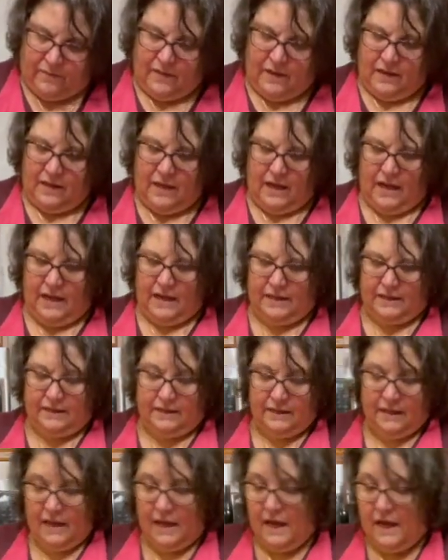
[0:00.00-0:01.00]
Nice.
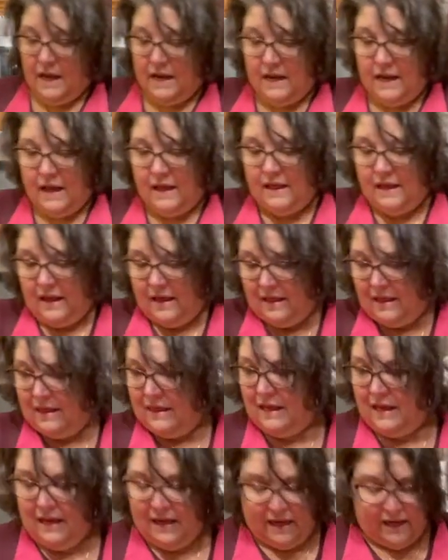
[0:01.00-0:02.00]
Now the other
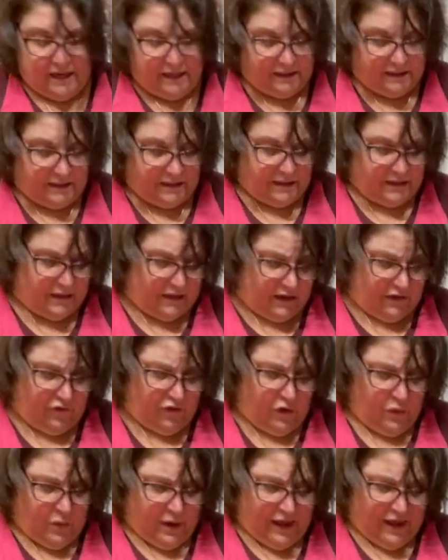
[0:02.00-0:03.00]
thing is that if
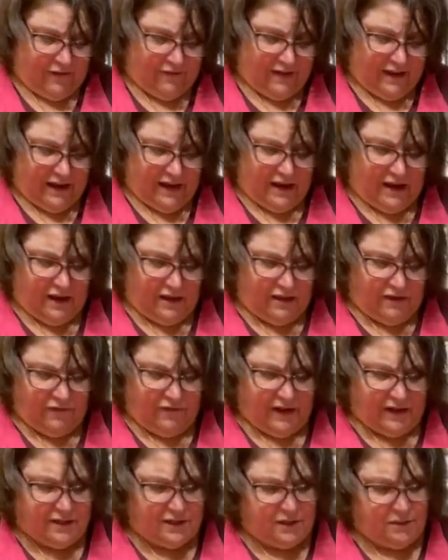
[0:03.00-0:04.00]
you have any other
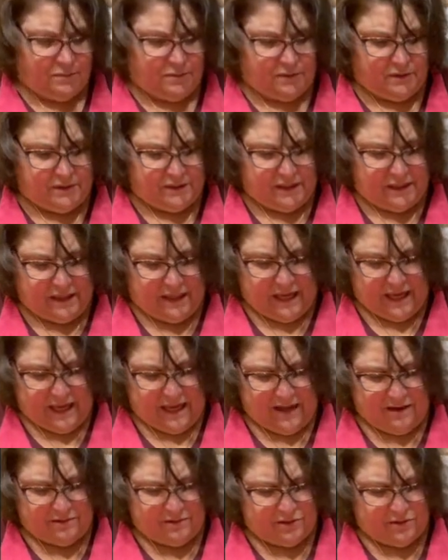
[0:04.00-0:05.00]
vegetables in the
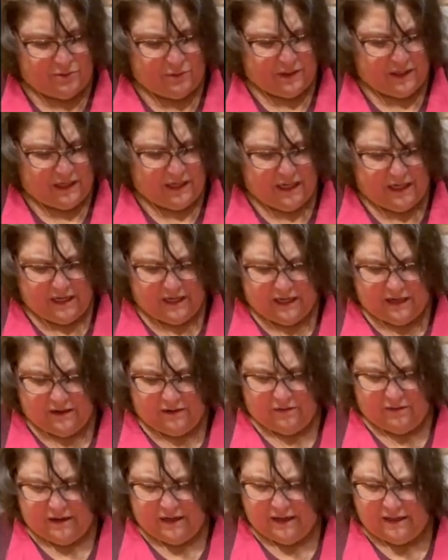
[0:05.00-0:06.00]
house, zucchini
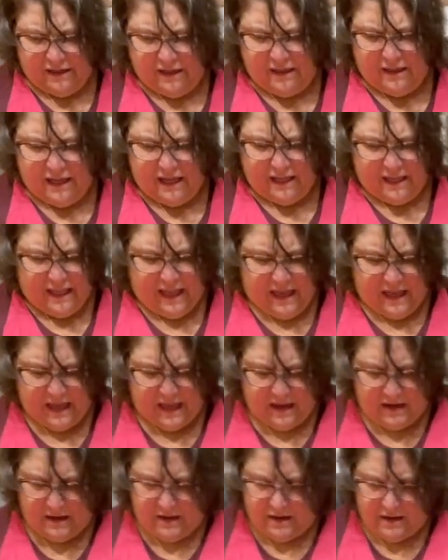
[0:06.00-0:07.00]
or anything like
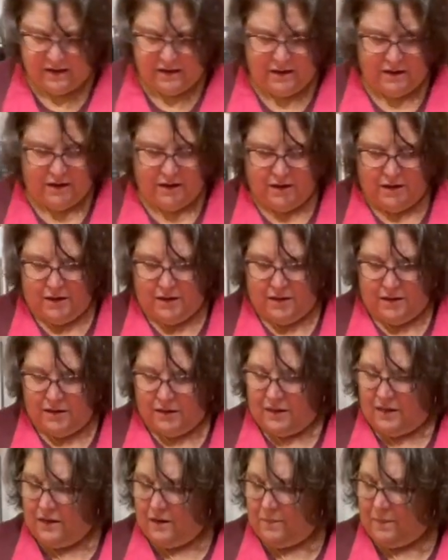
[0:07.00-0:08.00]
that,
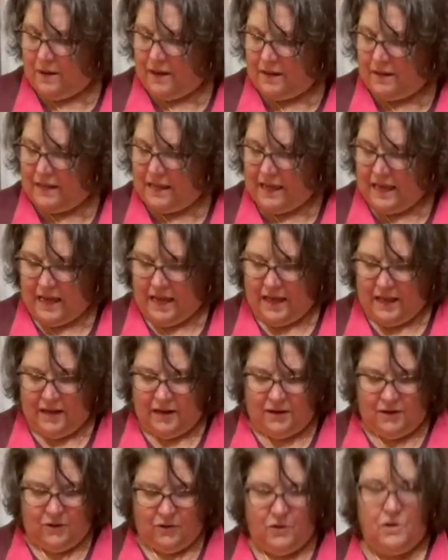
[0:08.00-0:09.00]
think about that
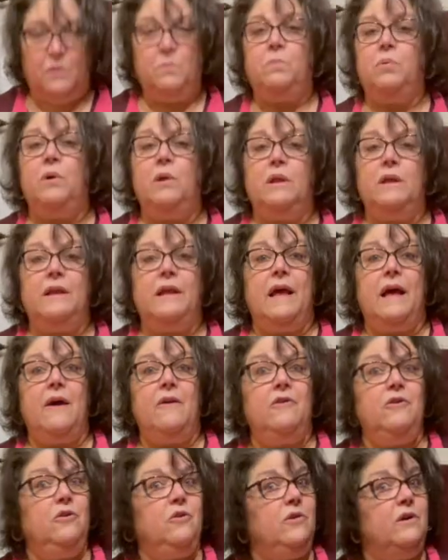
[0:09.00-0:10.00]
and you could pull it out
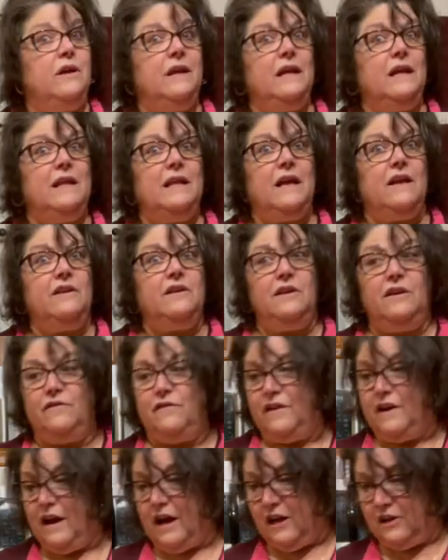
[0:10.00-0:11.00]
and you could add that to your
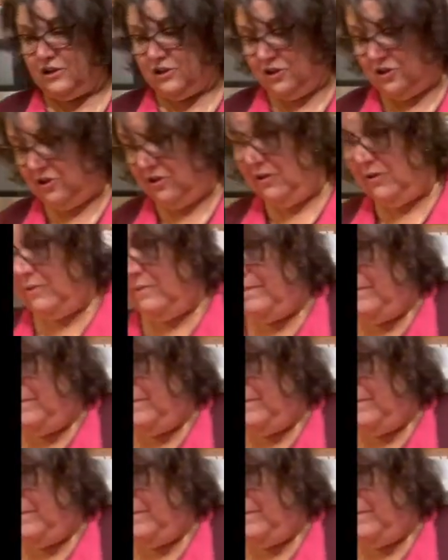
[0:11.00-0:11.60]
focaccia too.